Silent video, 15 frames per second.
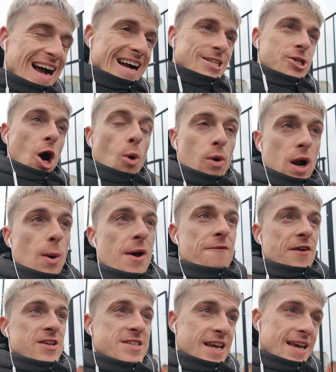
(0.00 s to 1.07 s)
I don't know
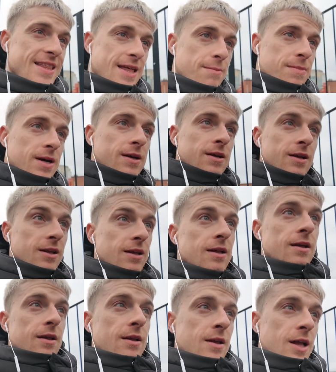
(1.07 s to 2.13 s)
if I see them
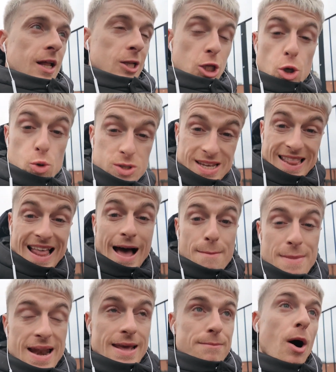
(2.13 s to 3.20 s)
losing
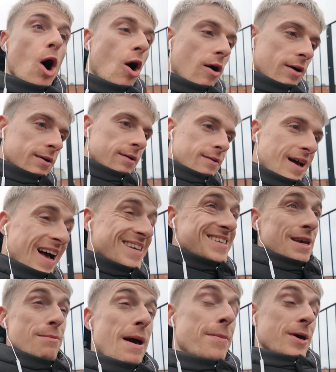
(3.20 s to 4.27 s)
that many more. I
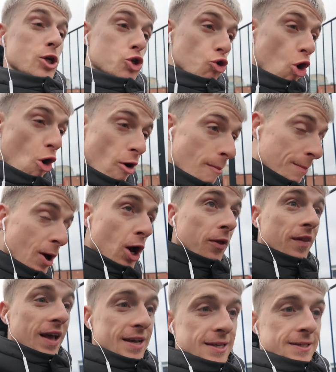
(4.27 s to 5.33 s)
see maybe a draw at
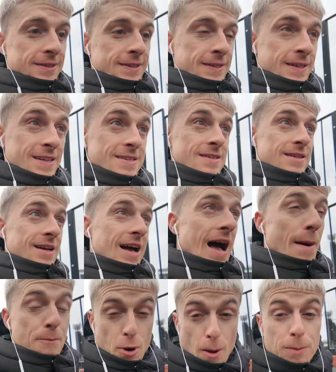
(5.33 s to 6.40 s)
Burnley.
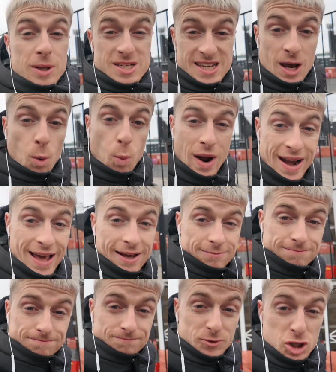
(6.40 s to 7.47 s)
I probably see a win at
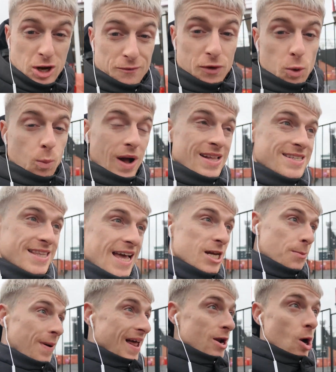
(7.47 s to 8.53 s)
Sheffield Wednesday,
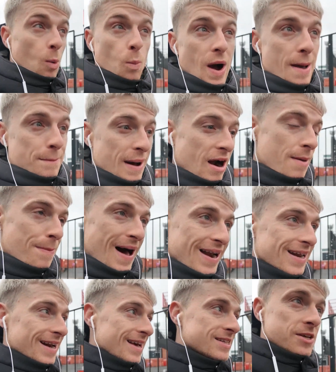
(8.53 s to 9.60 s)
depending on where Barry
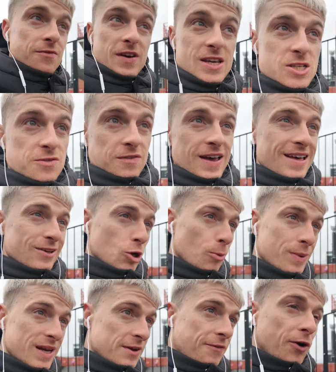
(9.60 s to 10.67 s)
Bannon is. If he's fit, it
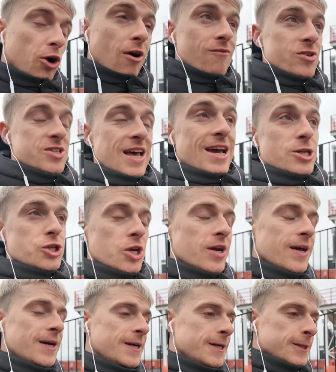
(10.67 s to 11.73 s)
could be a different
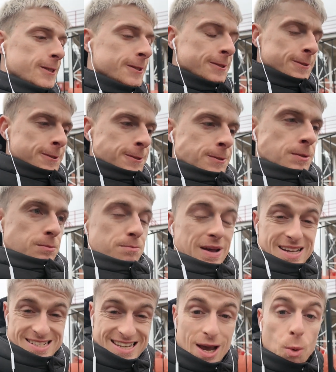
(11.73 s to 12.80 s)
conversation.
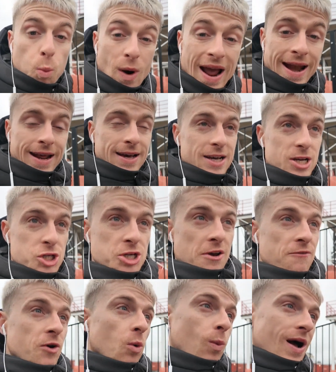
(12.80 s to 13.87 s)
But I see a win at
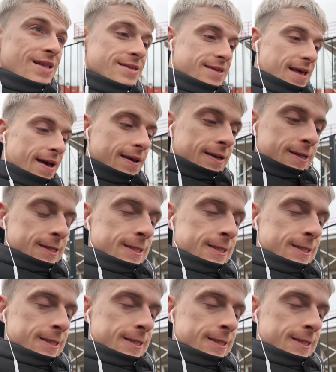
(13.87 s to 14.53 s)
Sheffield Wednesday.